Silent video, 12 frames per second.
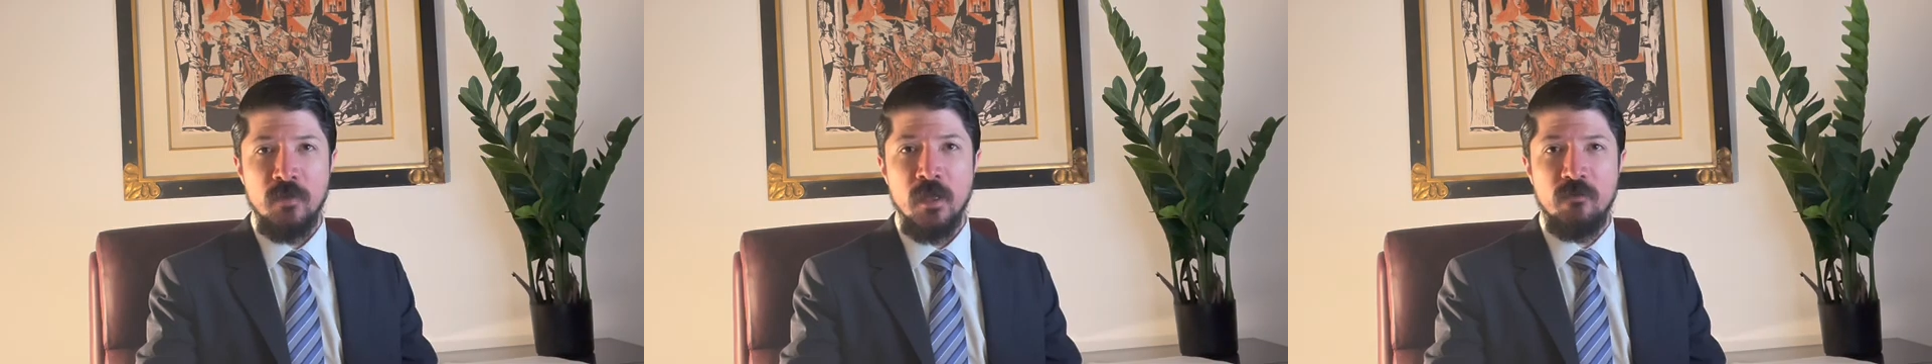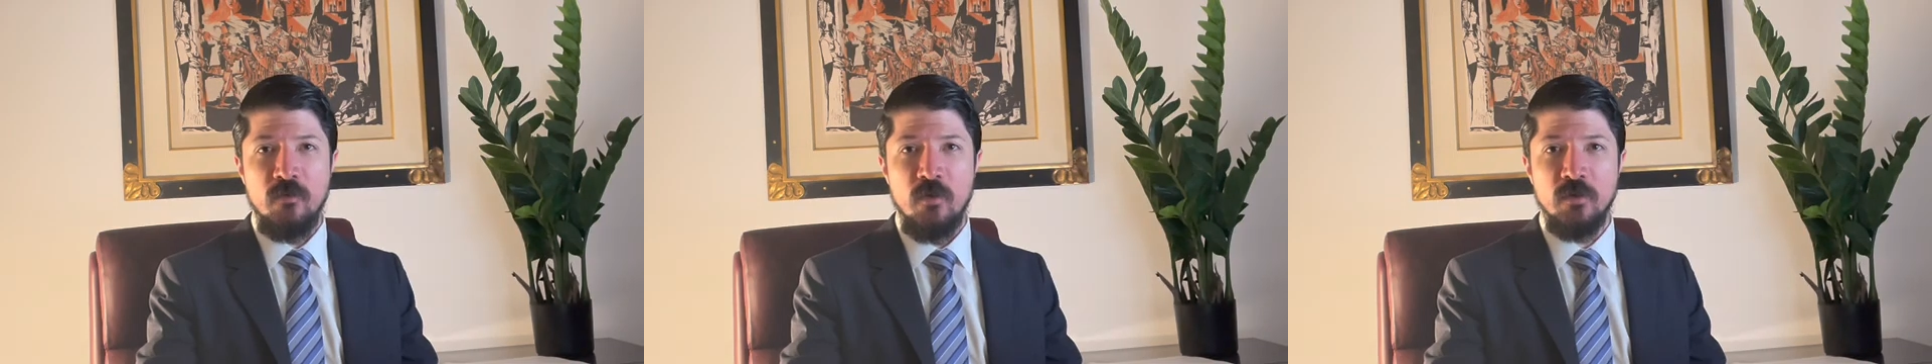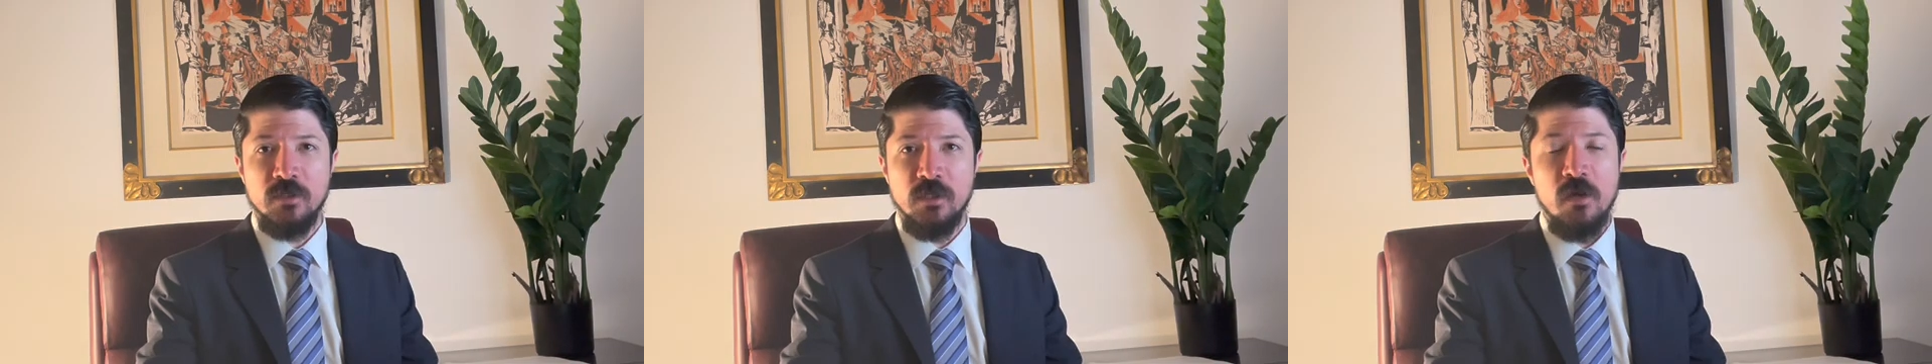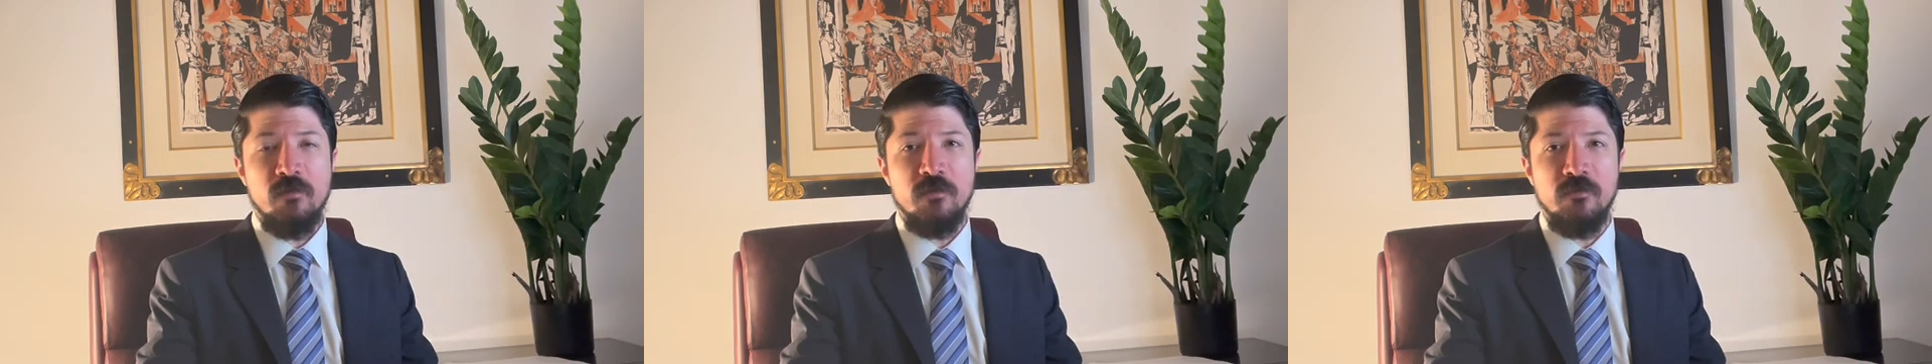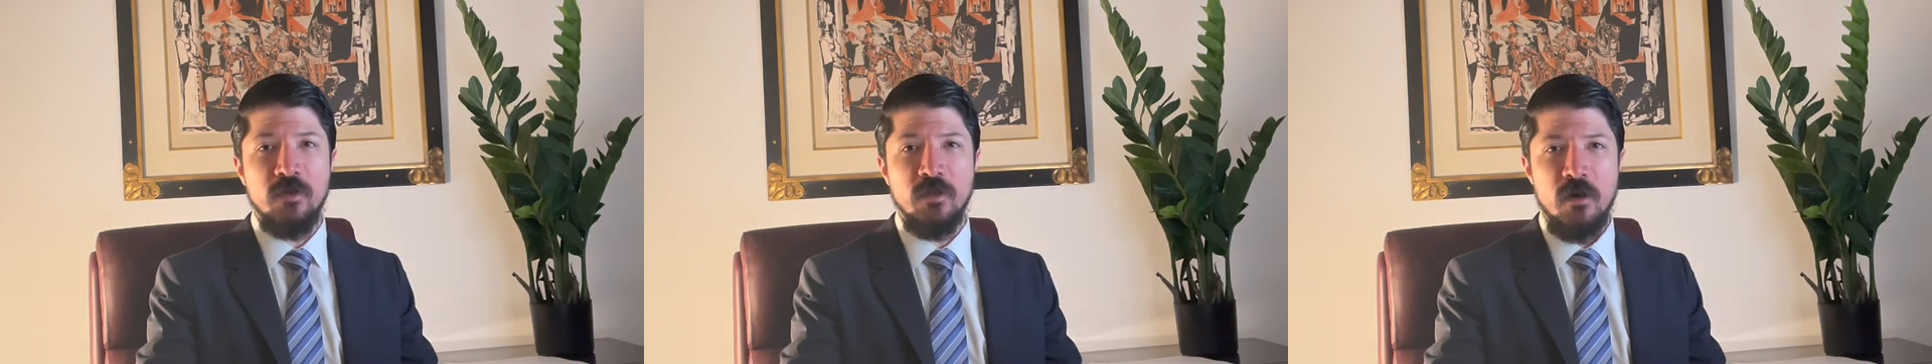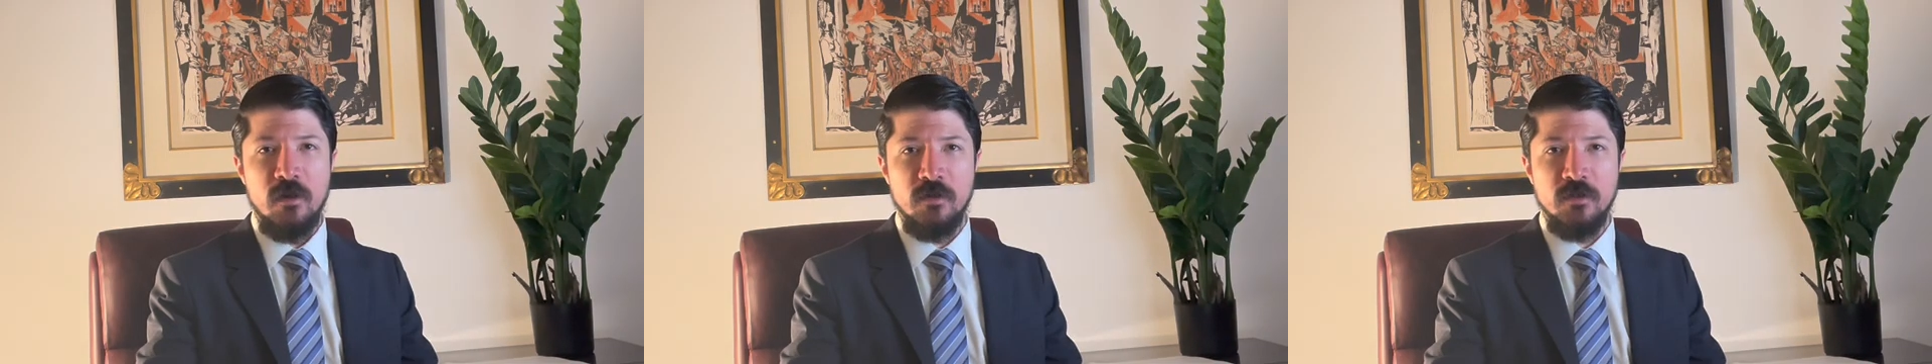We of course love and
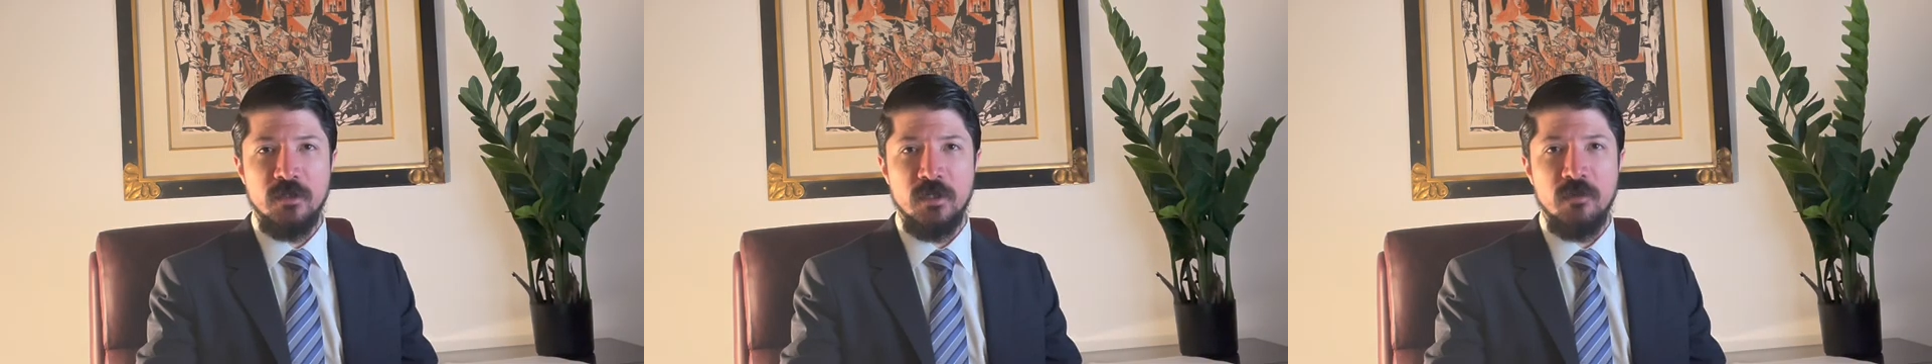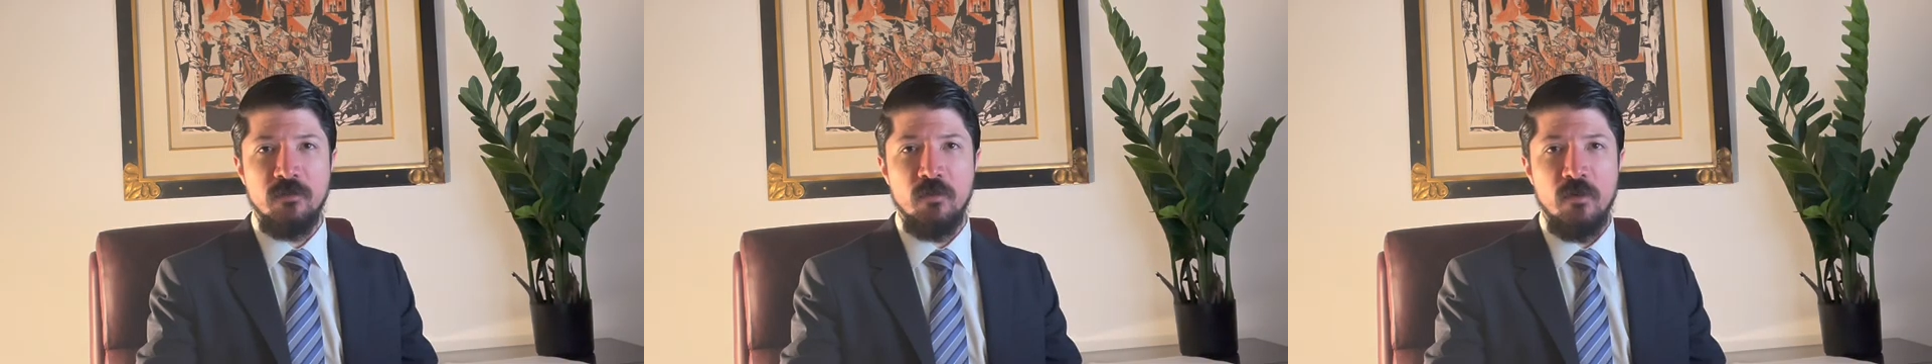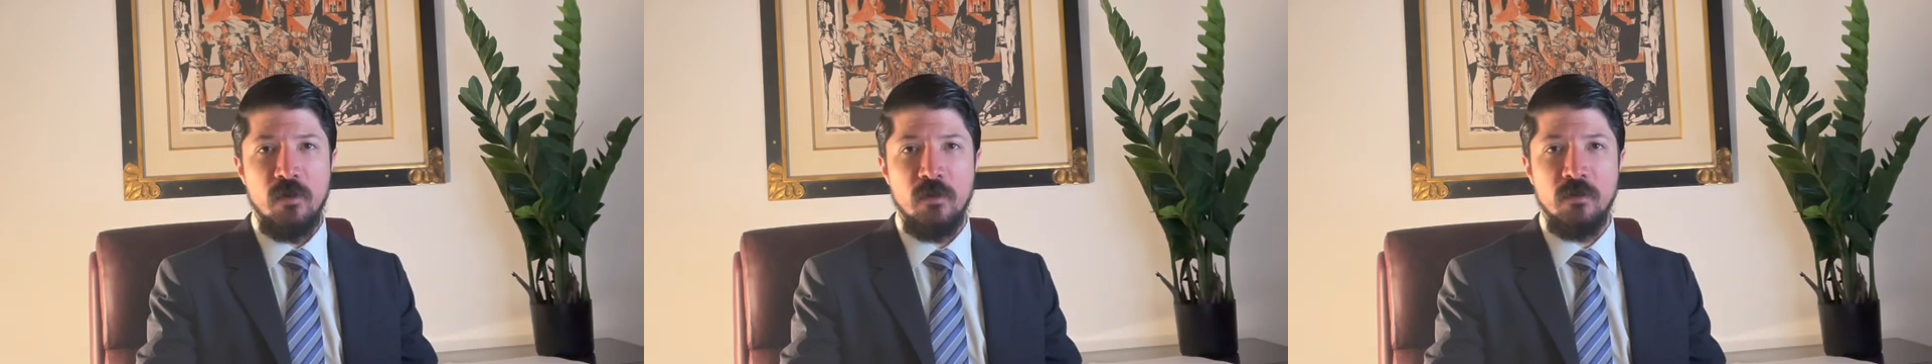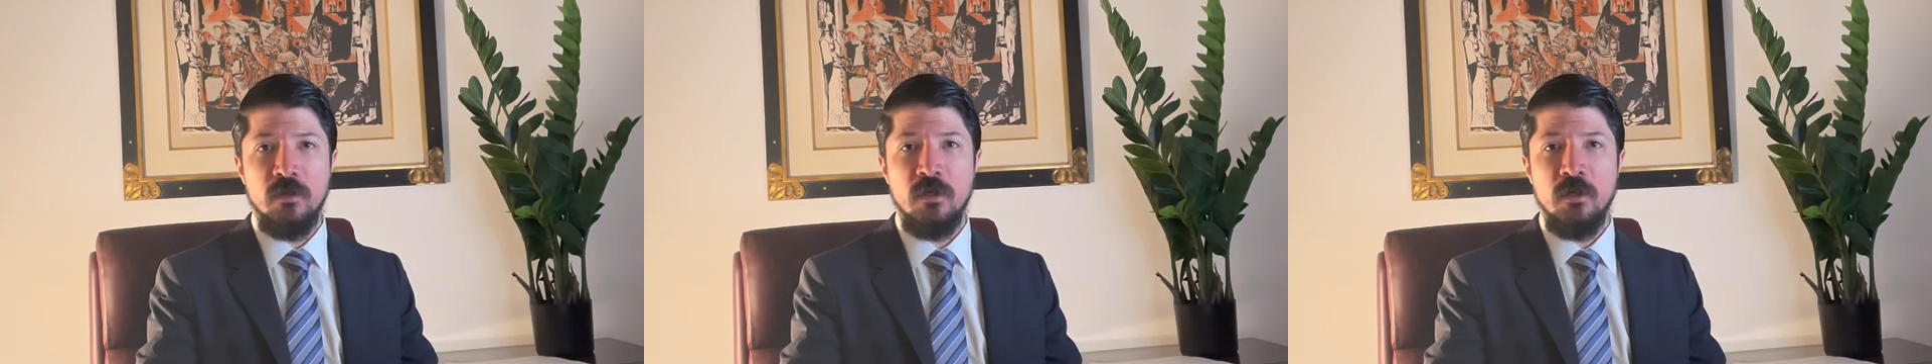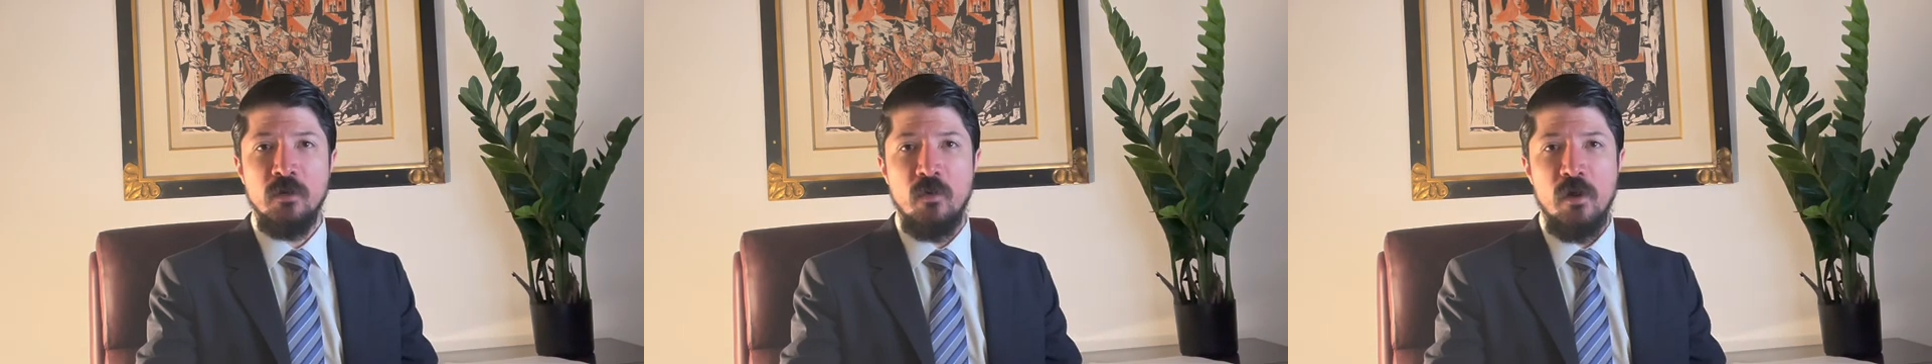feel honored to give you all